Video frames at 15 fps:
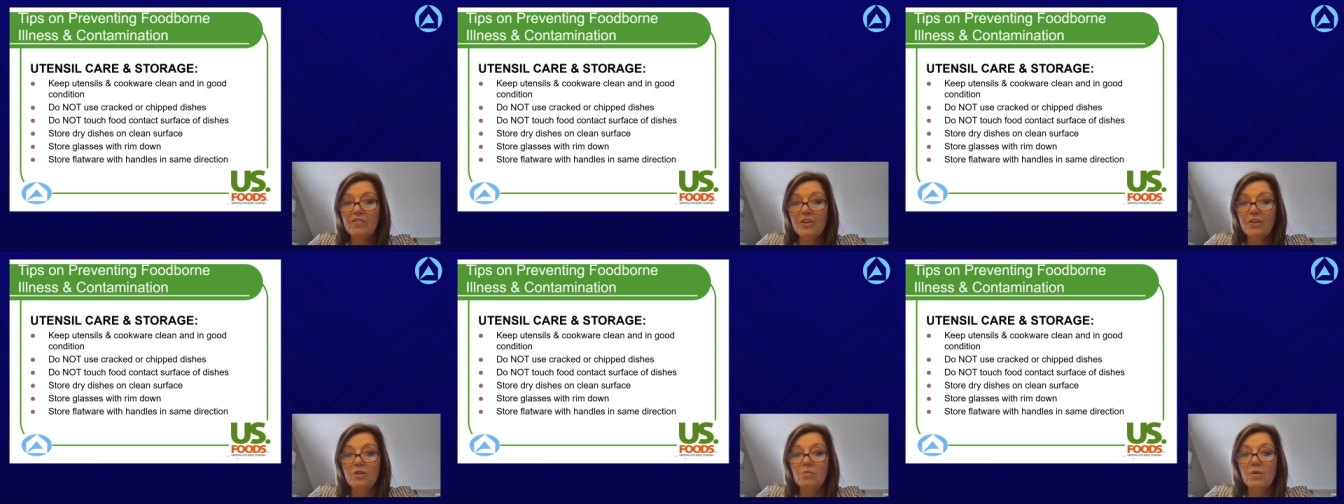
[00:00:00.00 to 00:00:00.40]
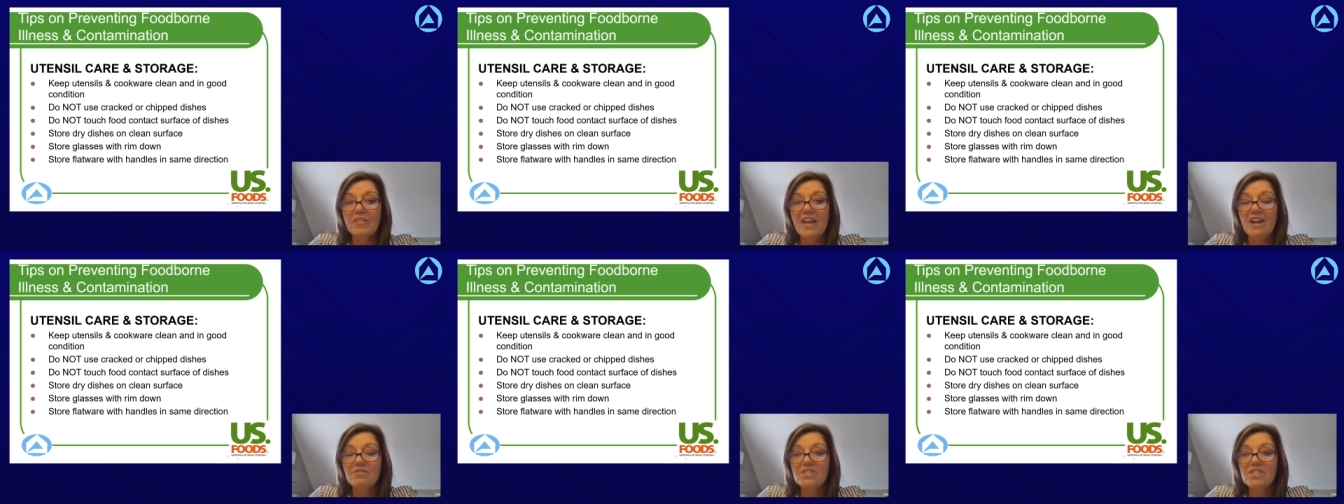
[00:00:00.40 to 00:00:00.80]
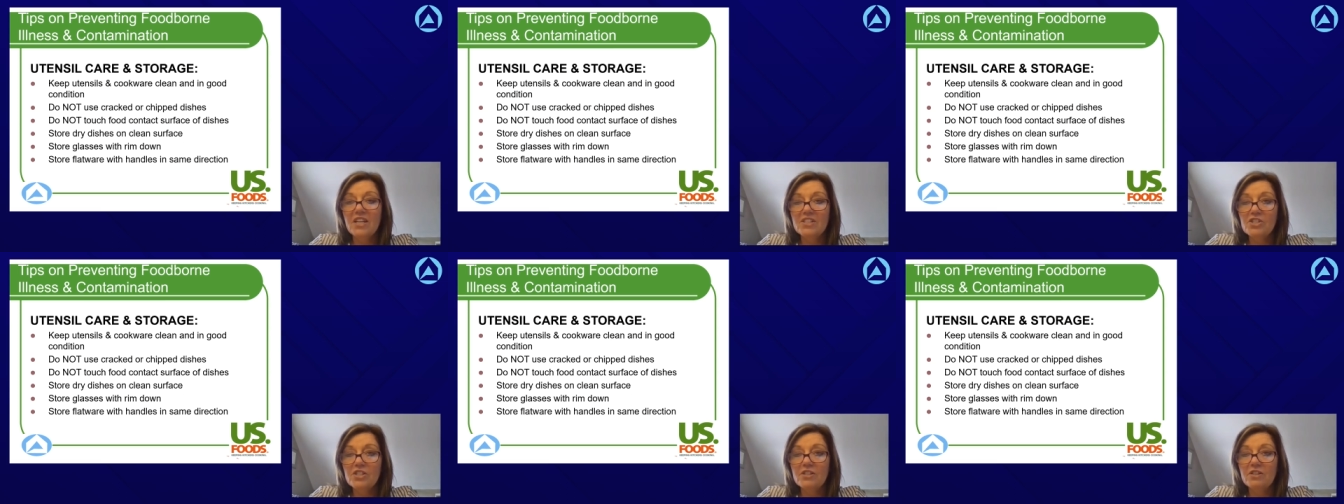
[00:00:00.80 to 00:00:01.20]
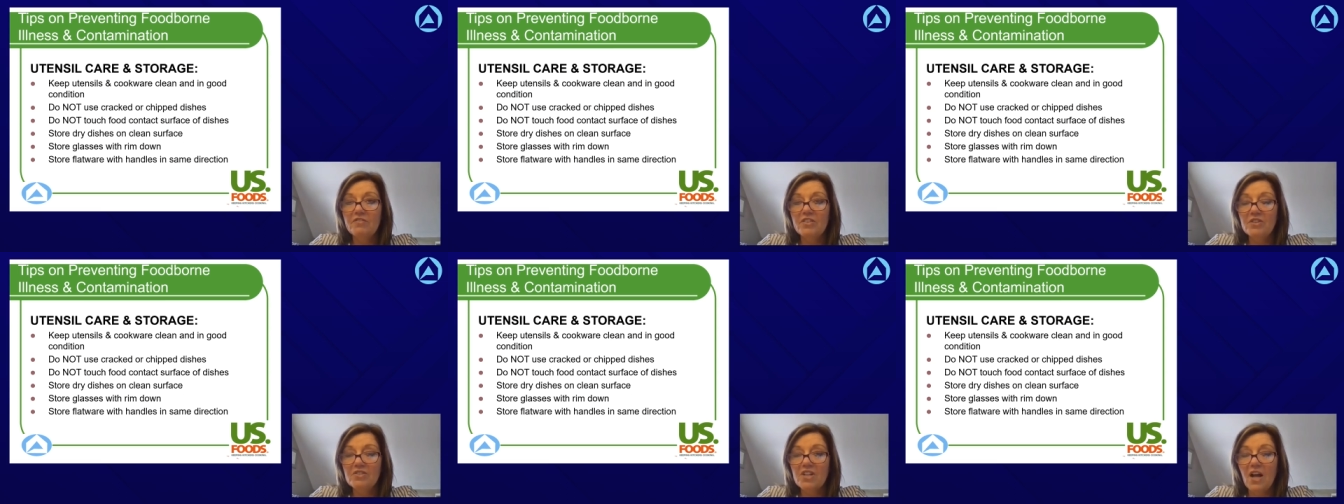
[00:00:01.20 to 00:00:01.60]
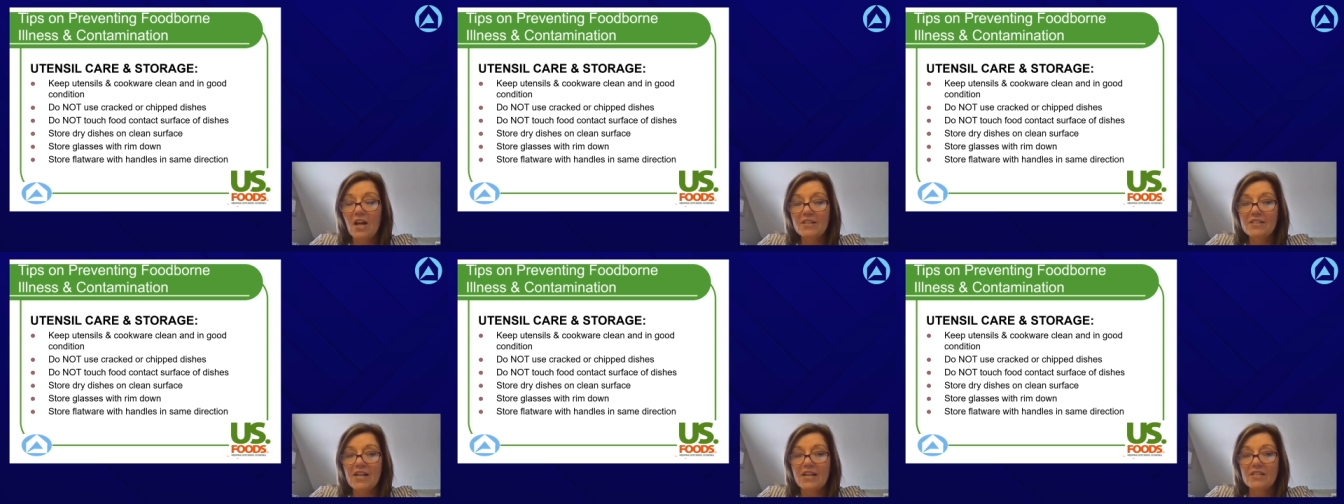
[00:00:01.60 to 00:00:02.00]
food without touching the food
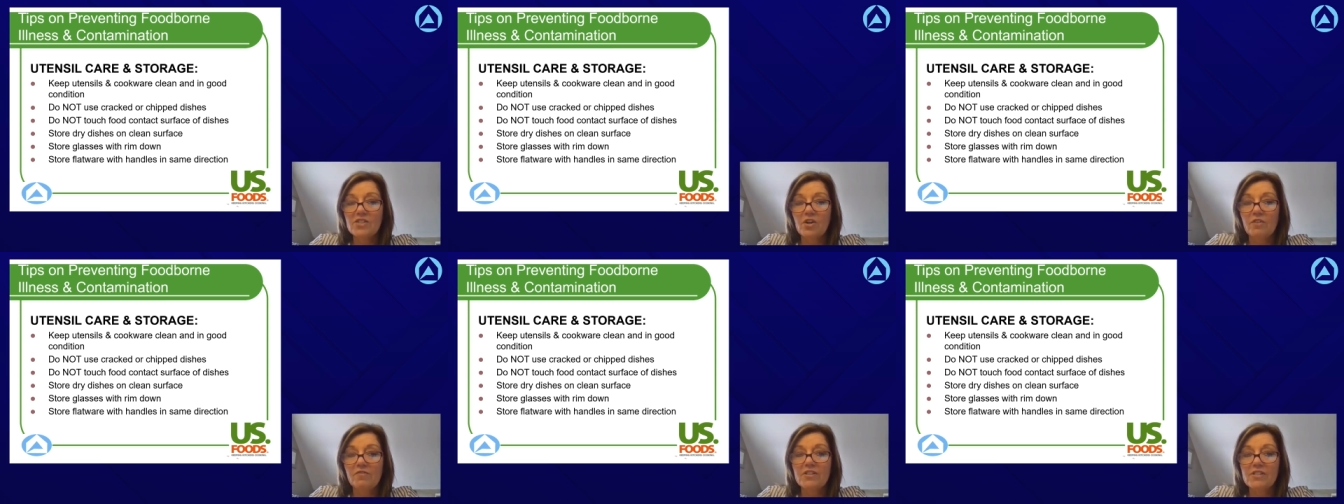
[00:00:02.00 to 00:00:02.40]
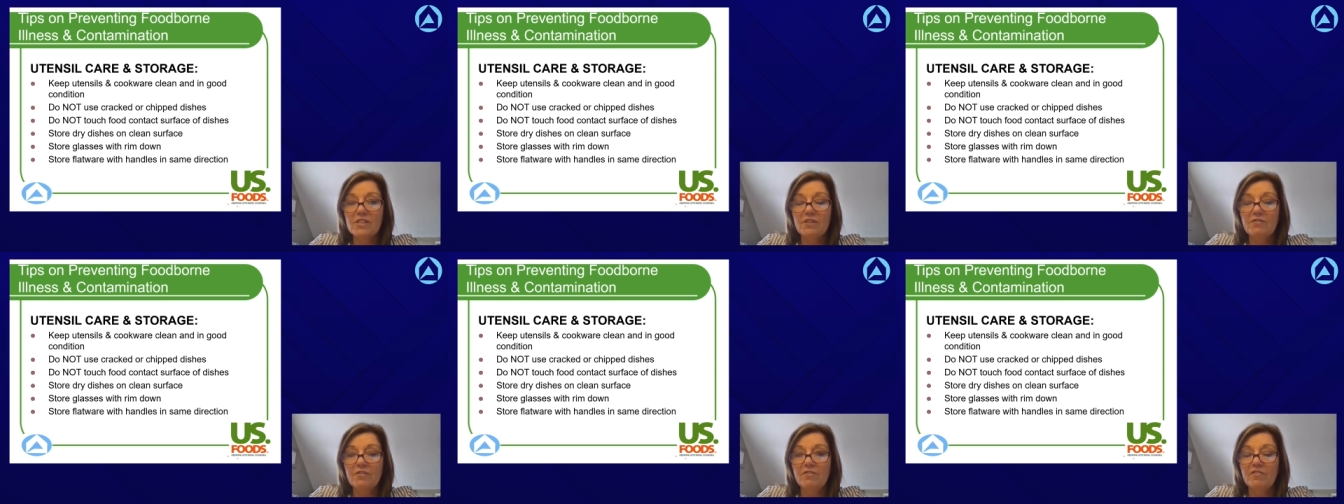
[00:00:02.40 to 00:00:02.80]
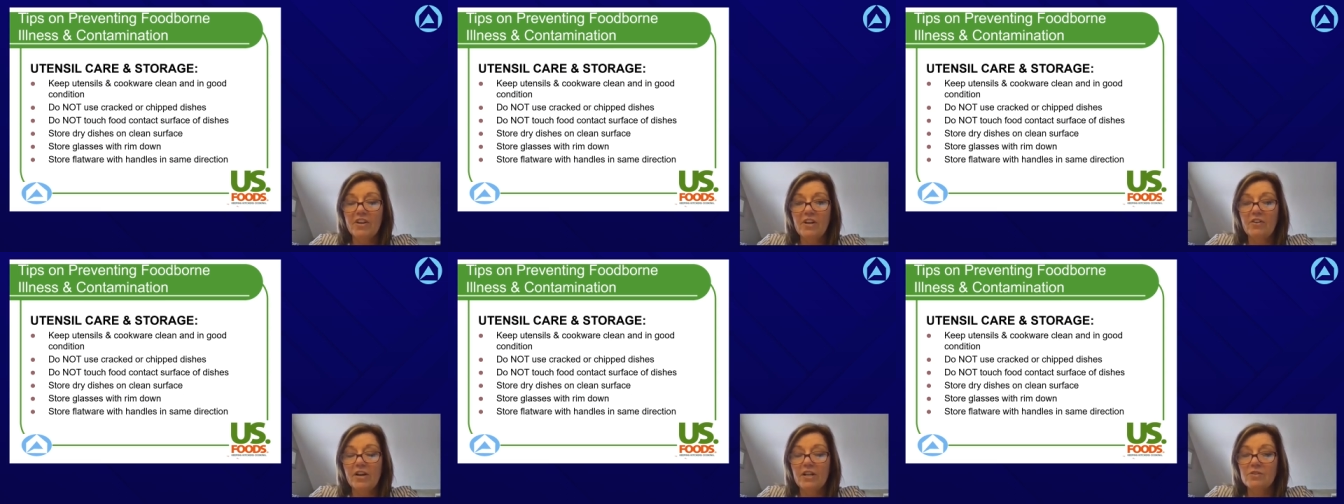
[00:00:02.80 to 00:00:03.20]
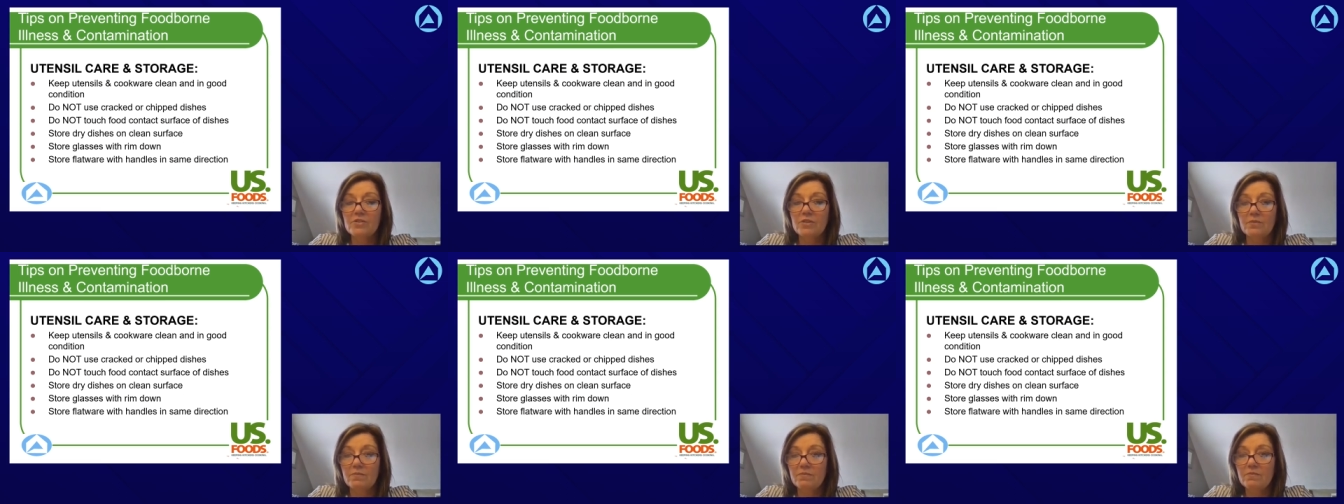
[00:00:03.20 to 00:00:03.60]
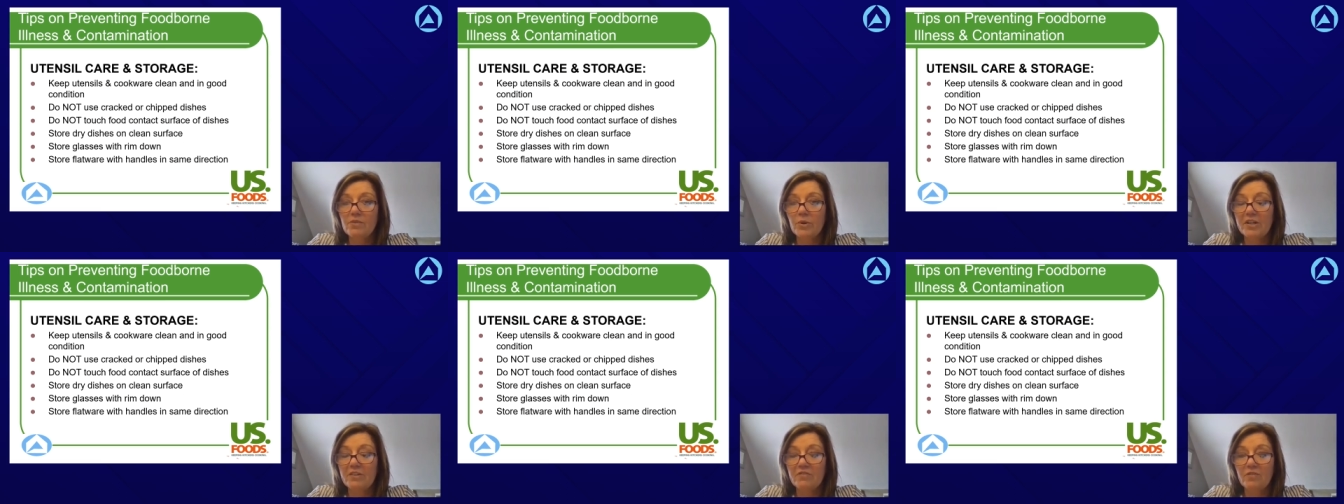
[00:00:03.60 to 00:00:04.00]
contact surface if your fingernails are
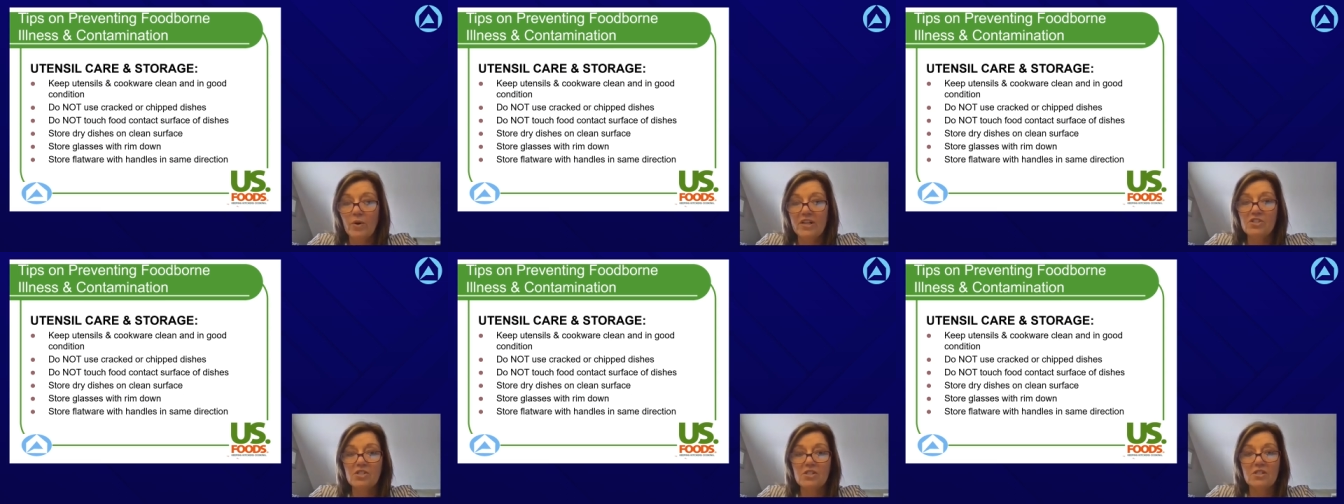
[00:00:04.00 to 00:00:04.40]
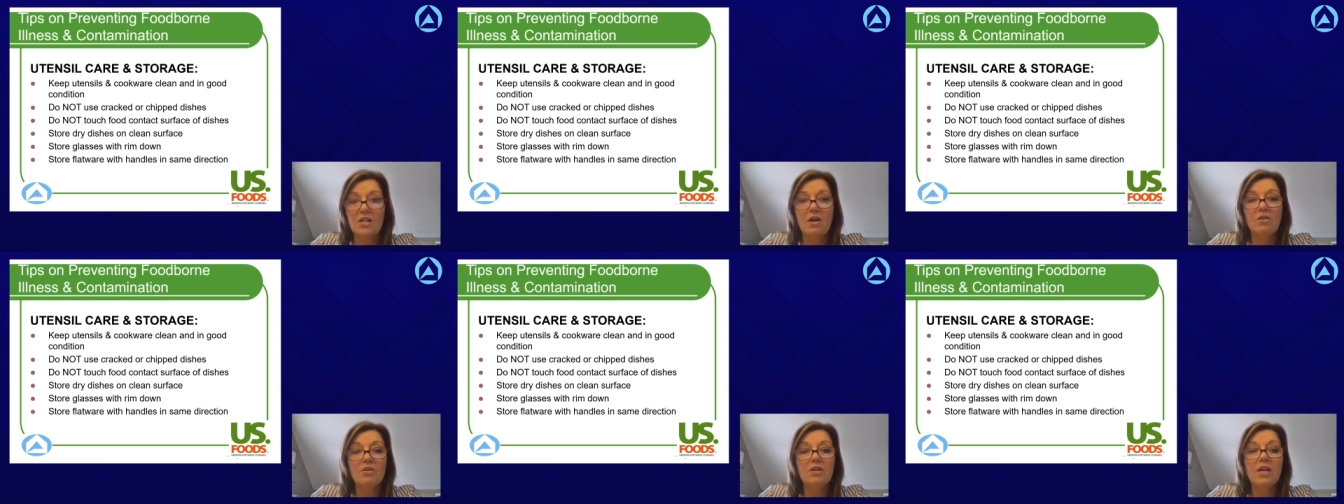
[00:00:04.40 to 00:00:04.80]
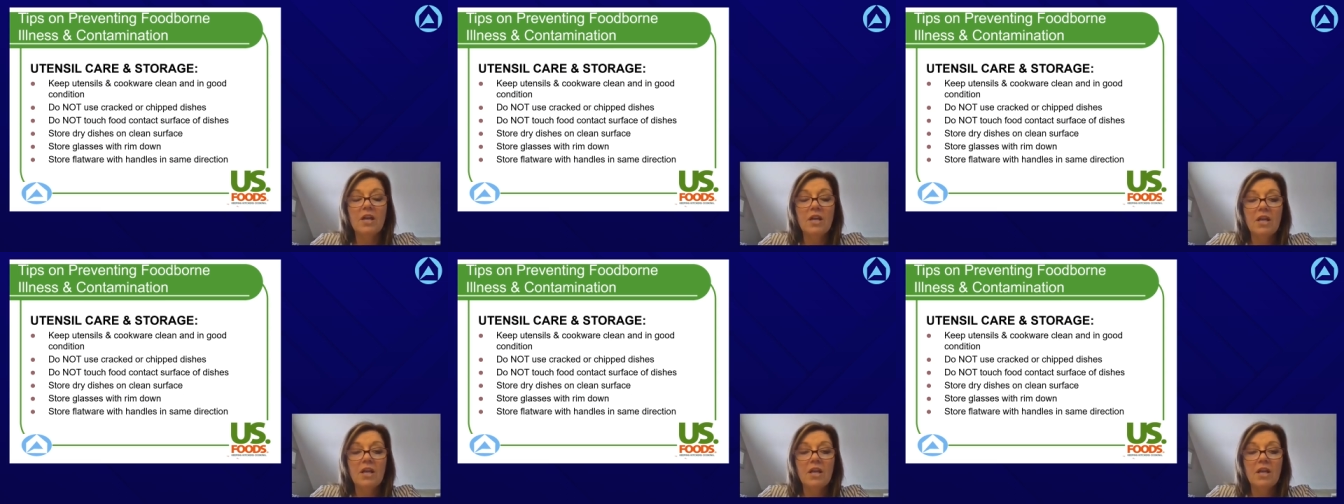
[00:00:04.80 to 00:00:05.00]
3 or 4 inches long.